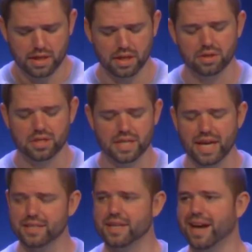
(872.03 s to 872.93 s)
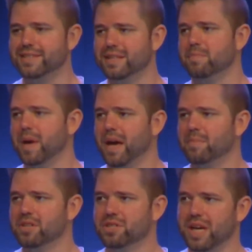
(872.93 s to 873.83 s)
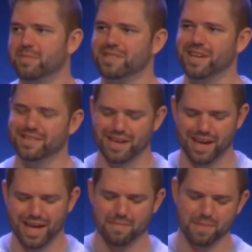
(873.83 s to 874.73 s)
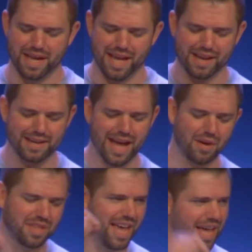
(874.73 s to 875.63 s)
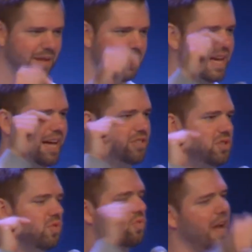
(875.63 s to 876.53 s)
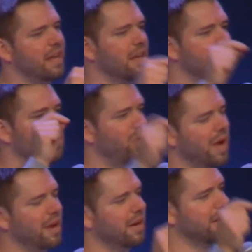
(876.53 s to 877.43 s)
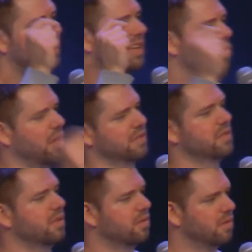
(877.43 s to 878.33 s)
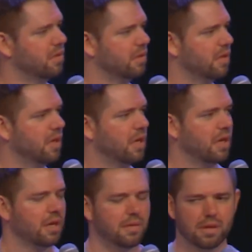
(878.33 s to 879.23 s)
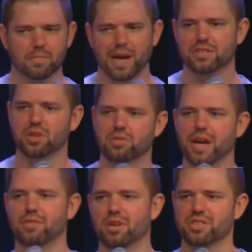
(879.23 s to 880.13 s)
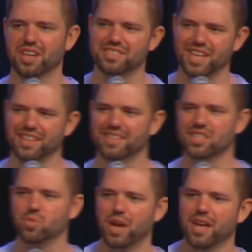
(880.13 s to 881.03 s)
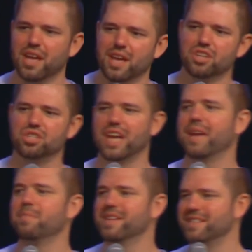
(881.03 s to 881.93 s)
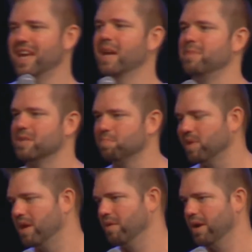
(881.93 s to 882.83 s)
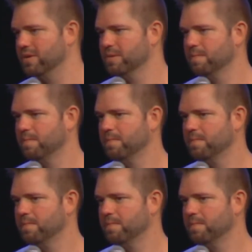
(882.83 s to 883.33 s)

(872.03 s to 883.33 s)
Guilt says, "I did bad," but shame says, "I am bad." And now the enemy has you right where he wants you. Pastor Craig Rochelle said it this way: shame is the enemy's playground.